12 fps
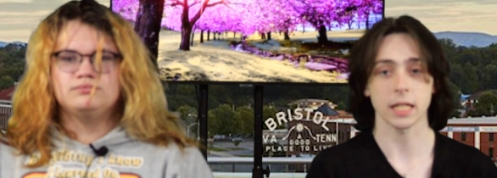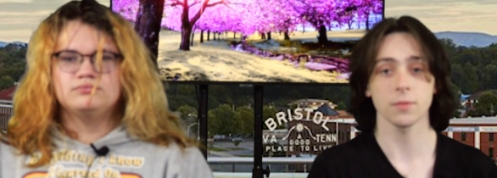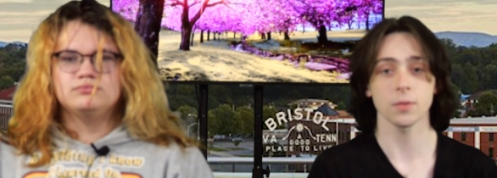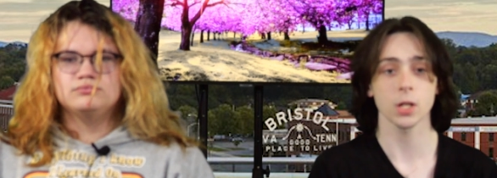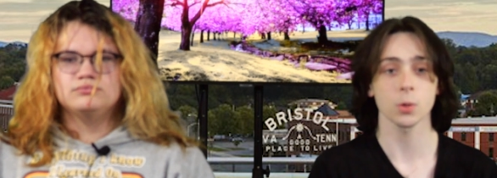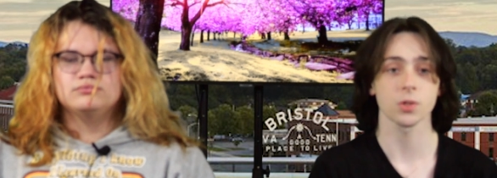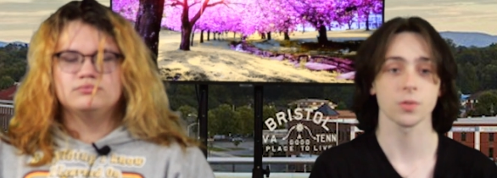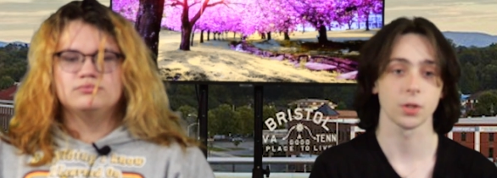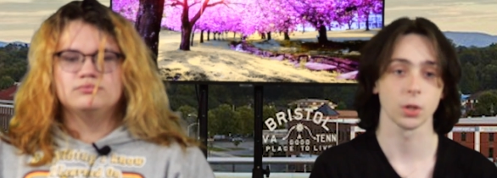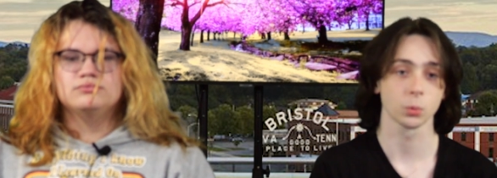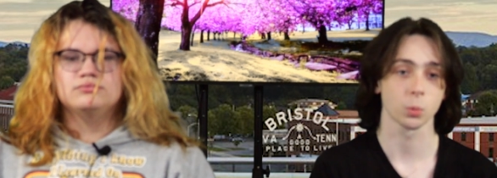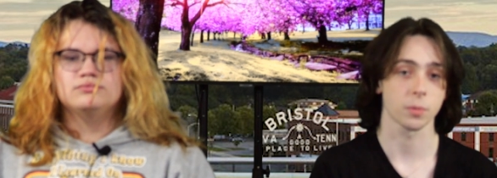Speaker 1: evening was
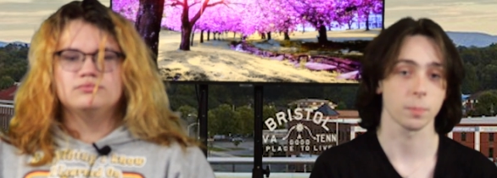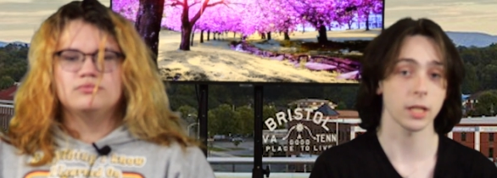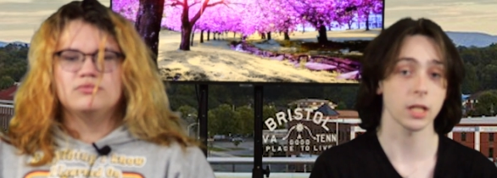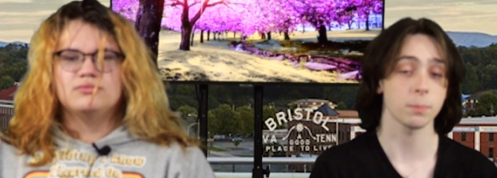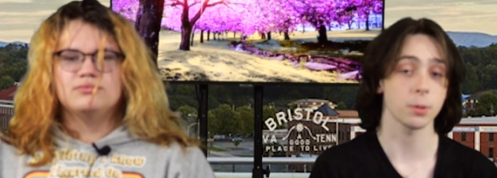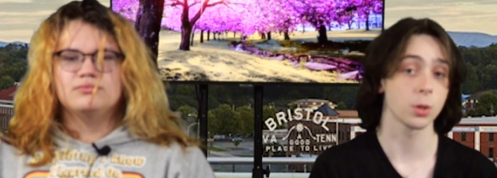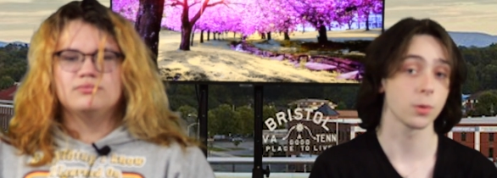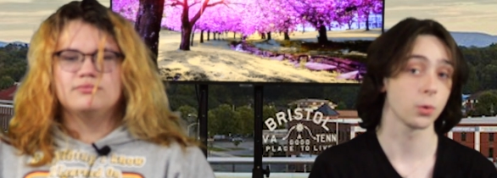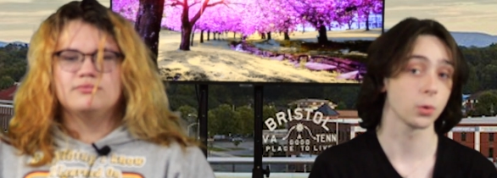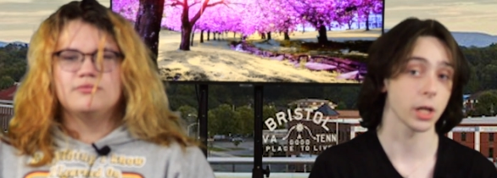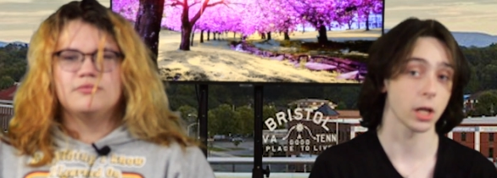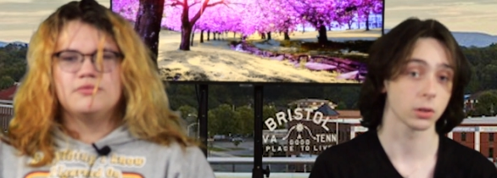filled with many
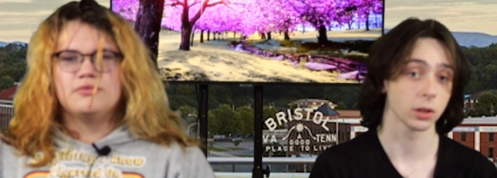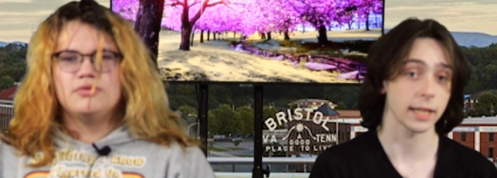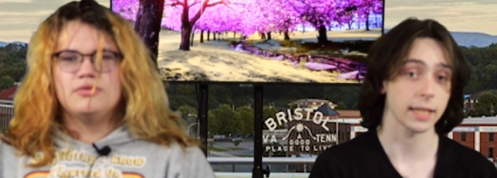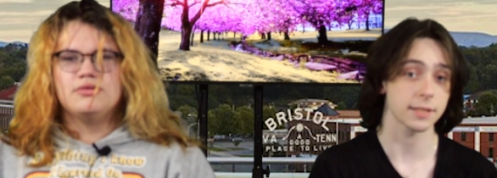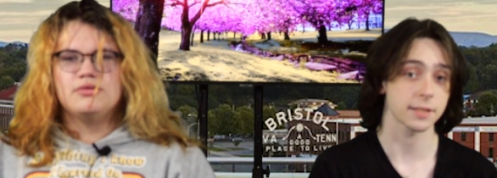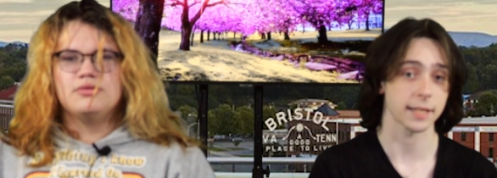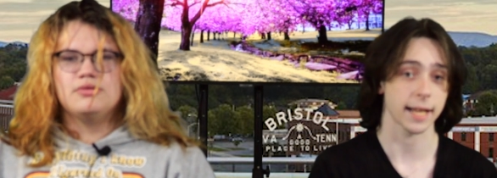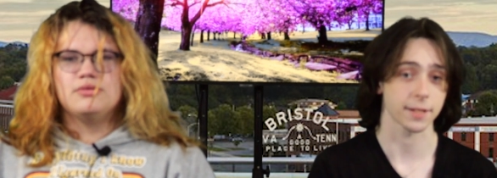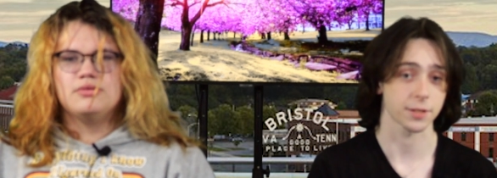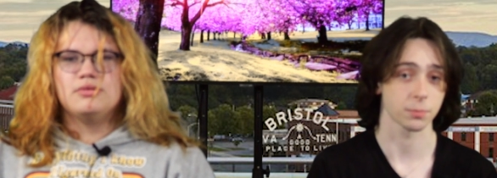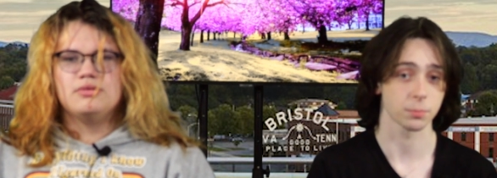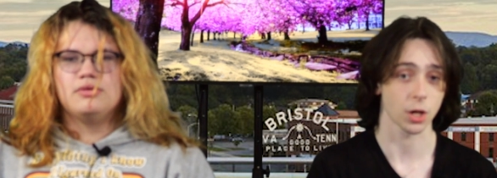beautiful young ladies and
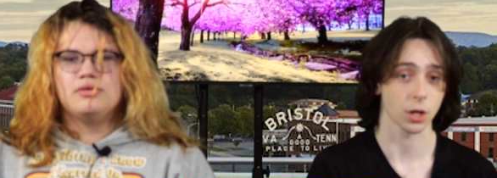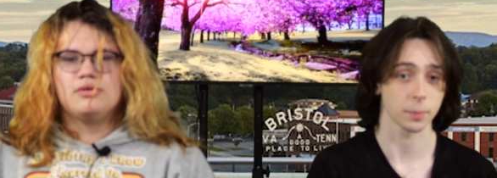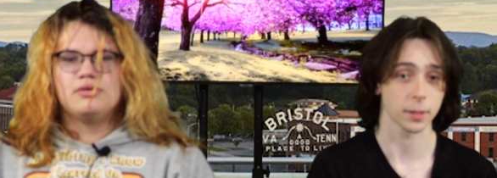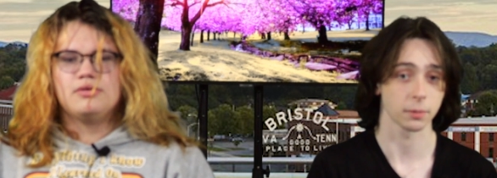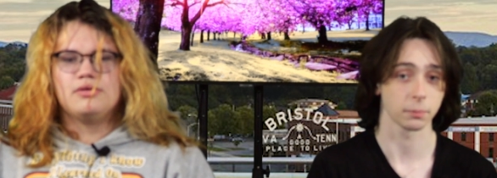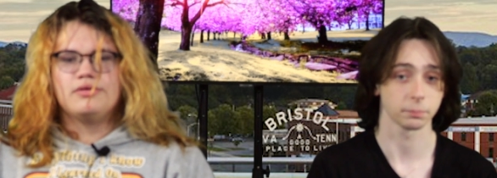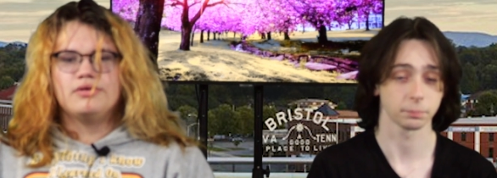handsome young men.